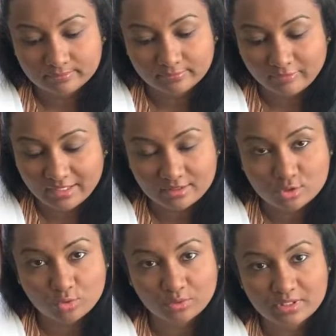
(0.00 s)
where the
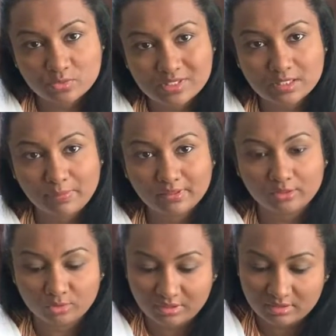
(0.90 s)
score is visible
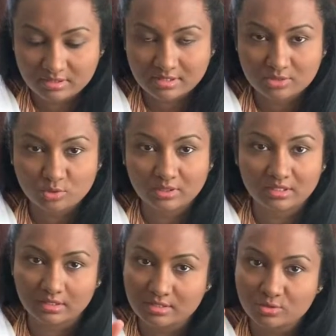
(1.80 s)
that okay, this
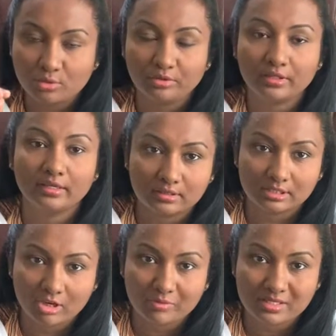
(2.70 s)
student is going to get a
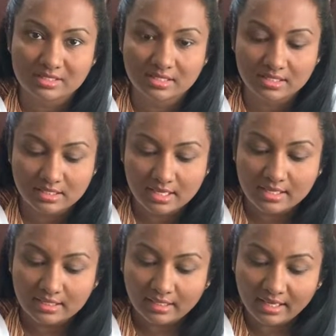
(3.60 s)
government seat,
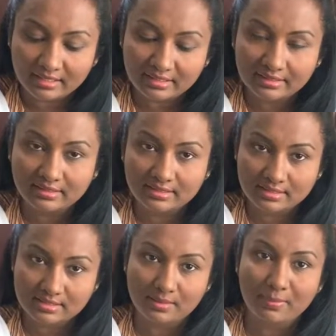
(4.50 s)
and neither
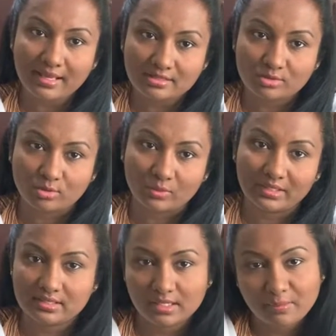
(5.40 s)
it is a bad score. When
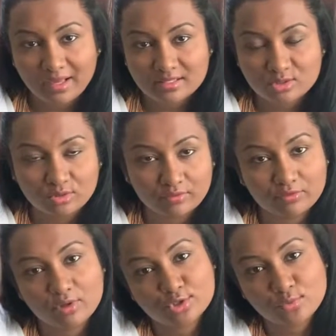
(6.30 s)
I say bad score, of
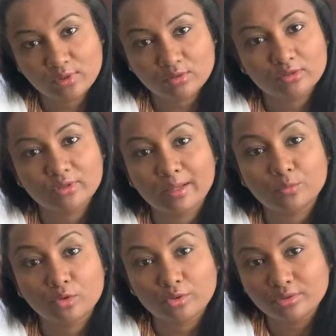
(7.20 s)
course you will know that okay, I'm
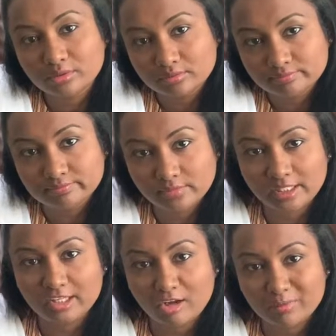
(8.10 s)
not going to get
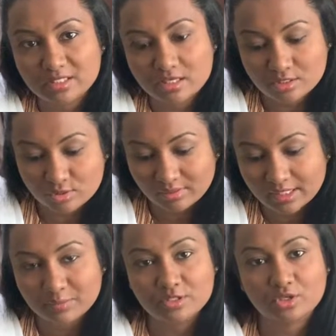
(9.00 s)
a government seat, so
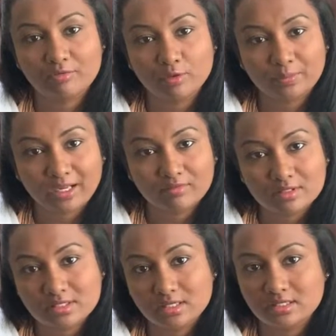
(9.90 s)
let me try for
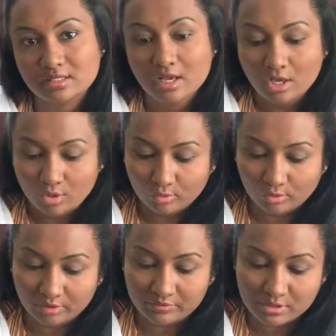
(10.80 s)
private seats,
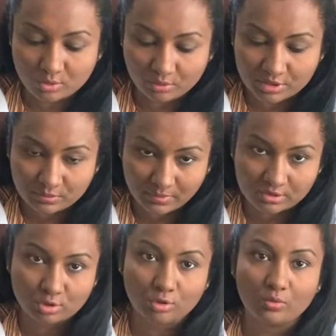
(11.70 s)
or if the score is
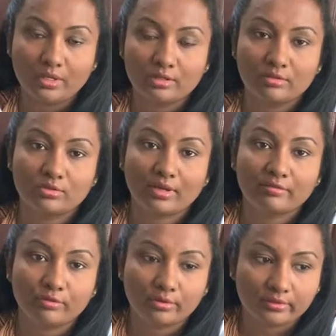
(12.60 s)
much lower, you will try
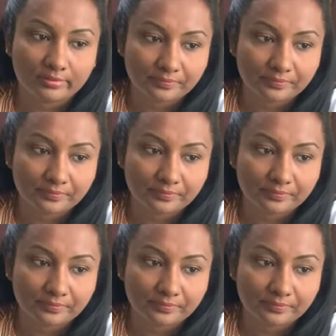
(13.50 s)
for